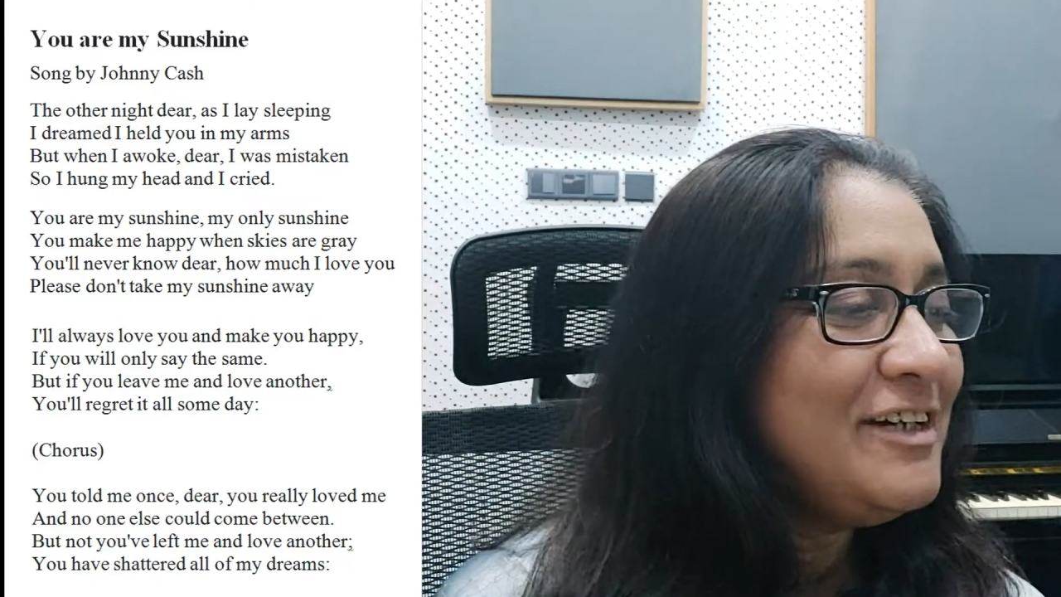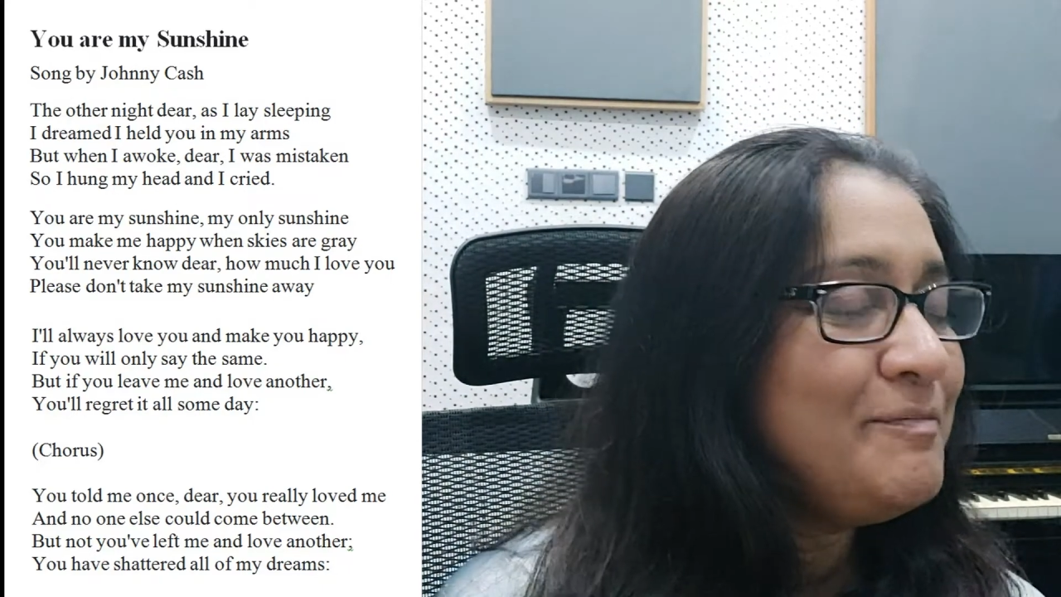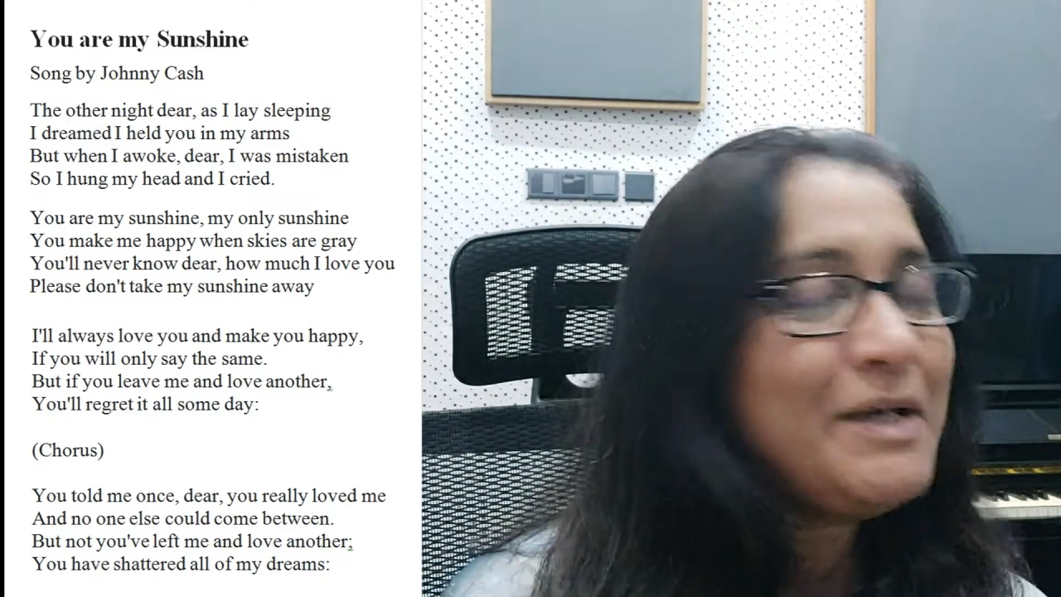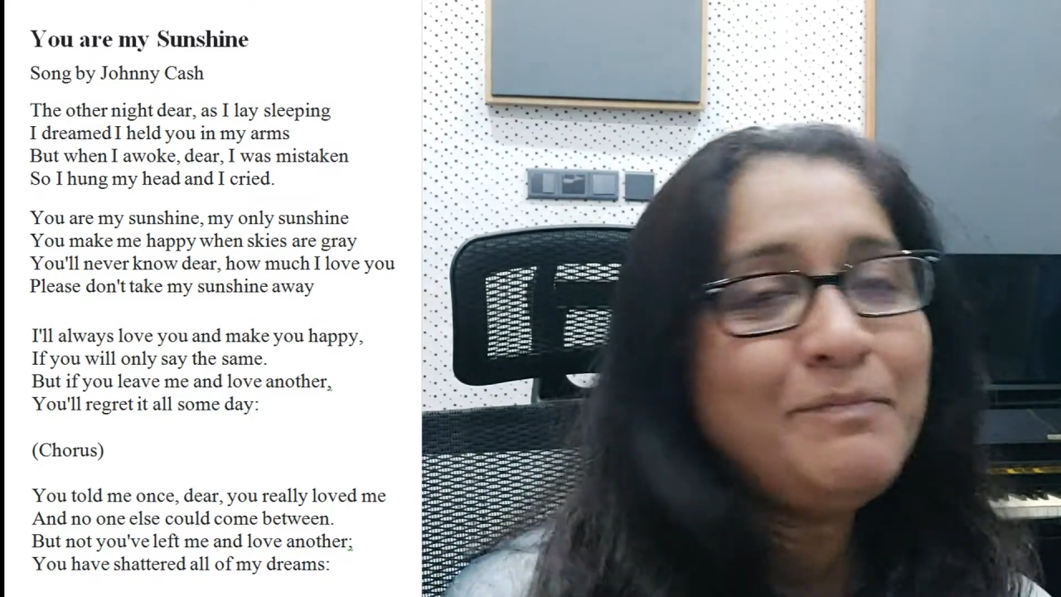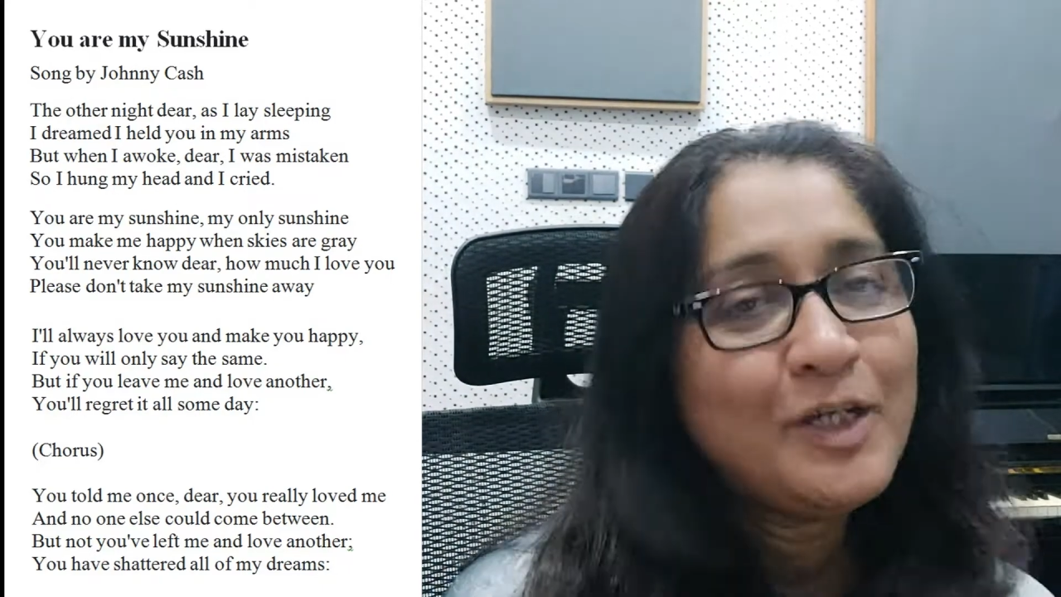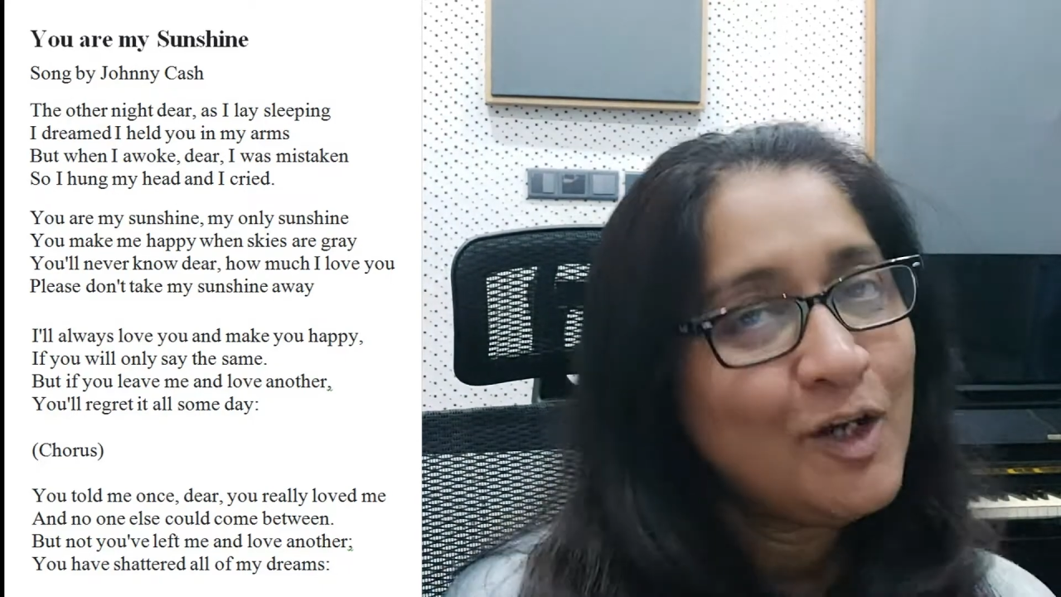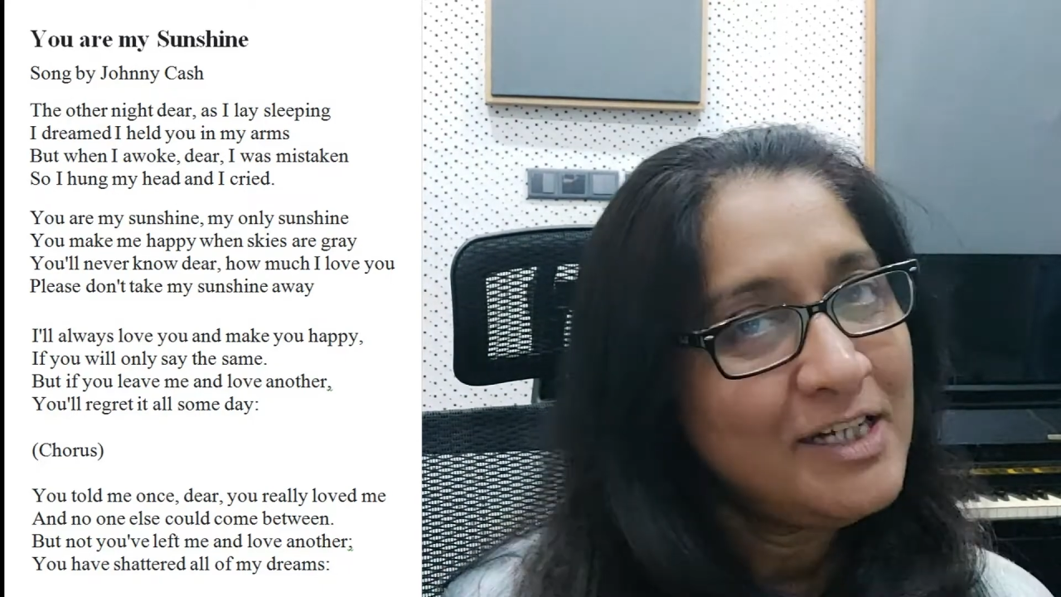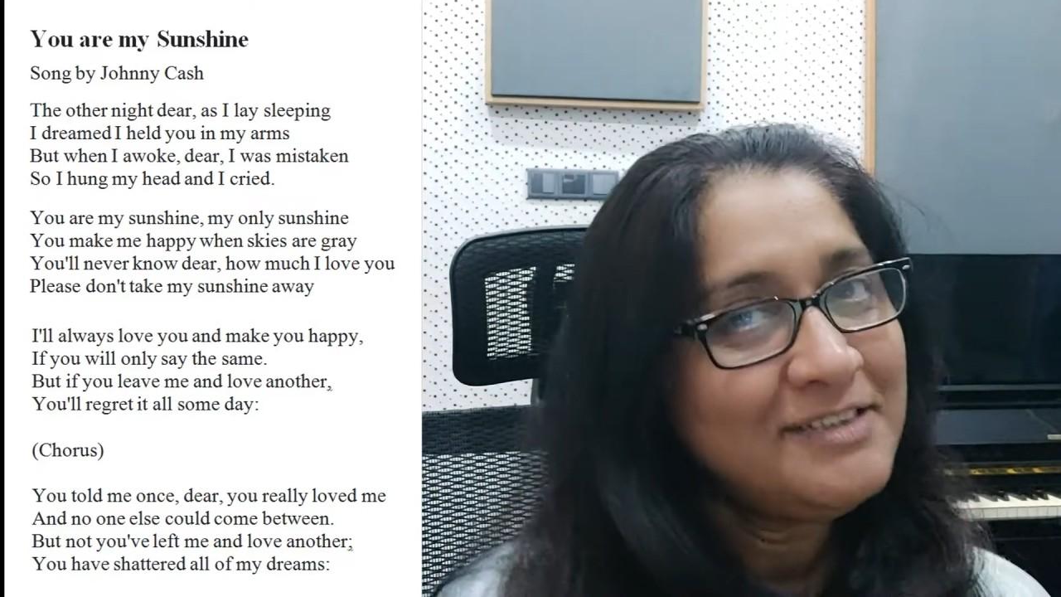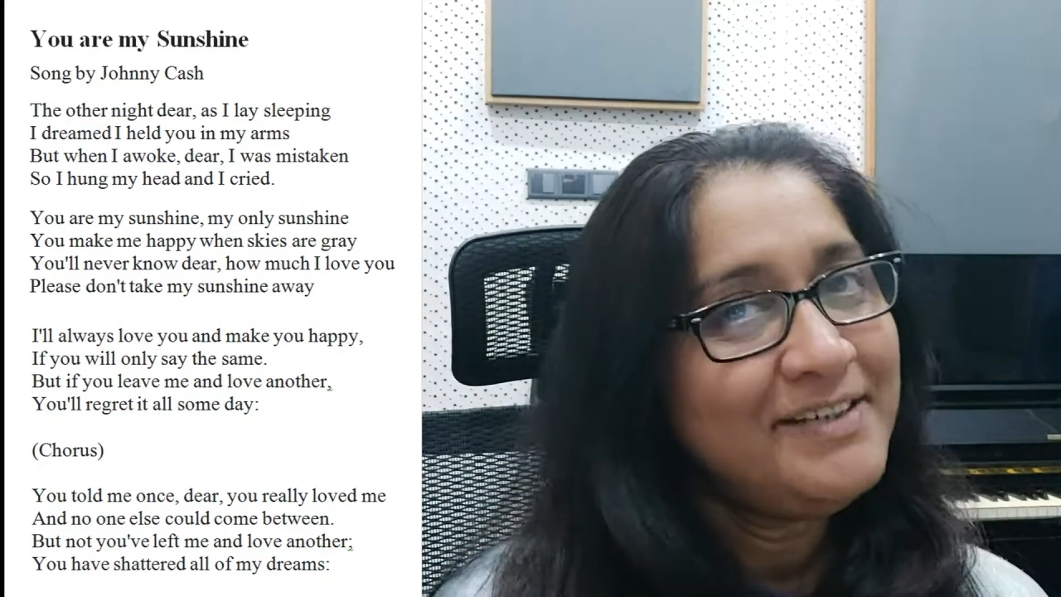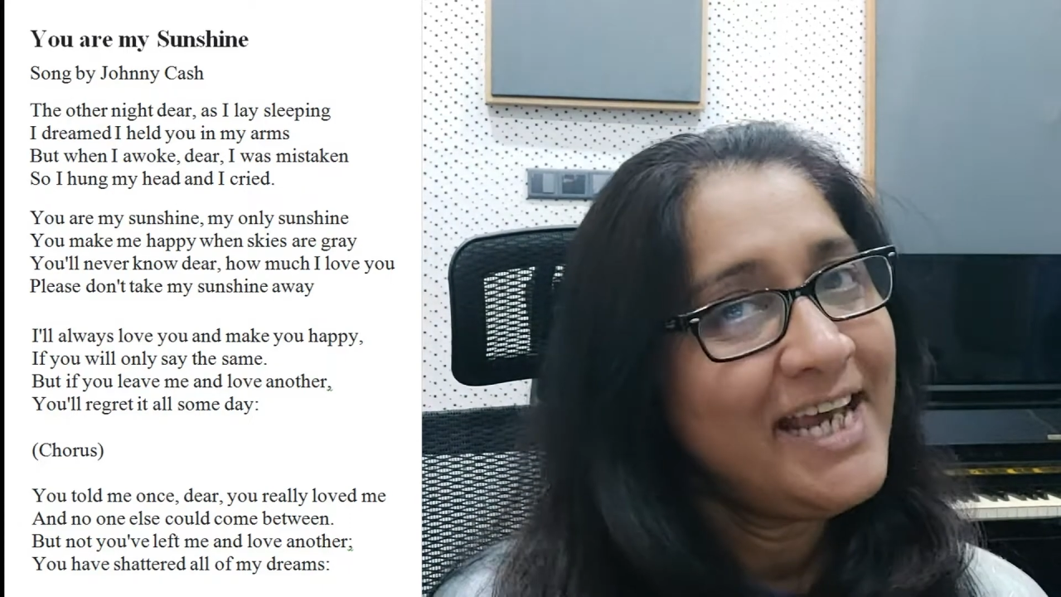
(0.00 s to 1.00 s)
But
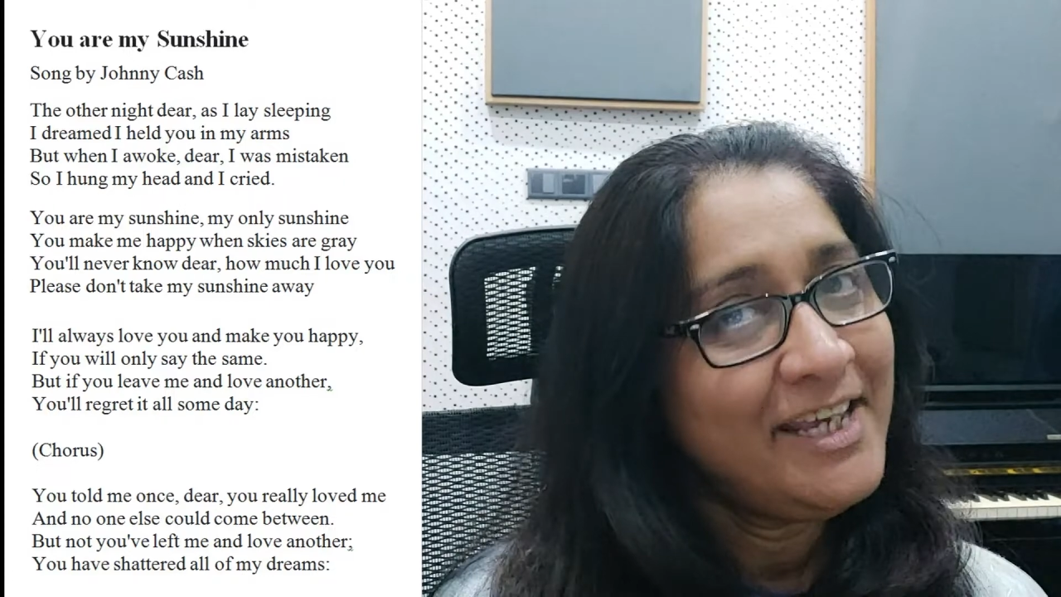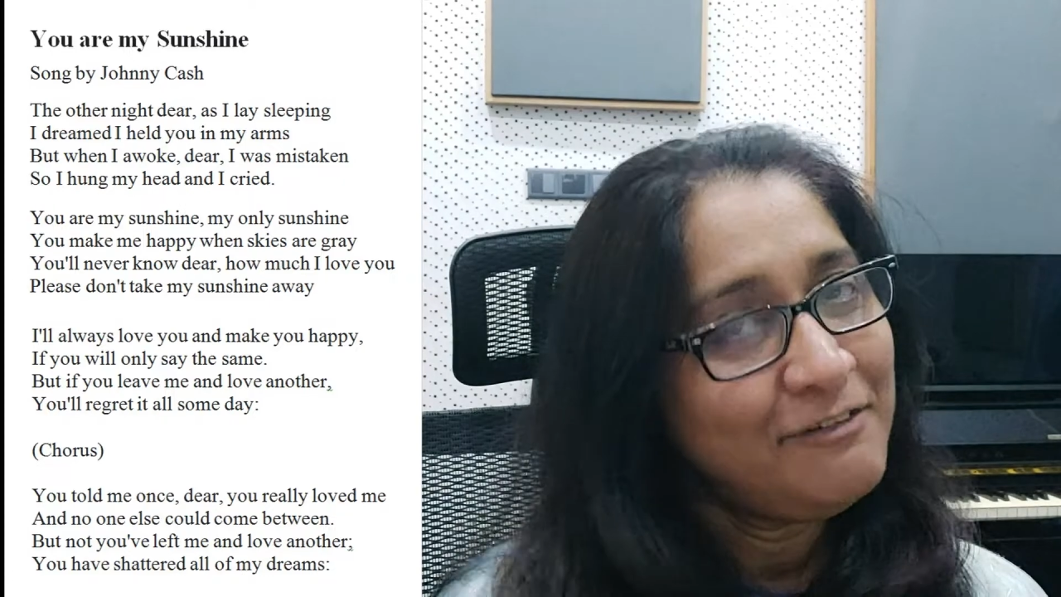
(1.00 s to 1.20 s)
because when I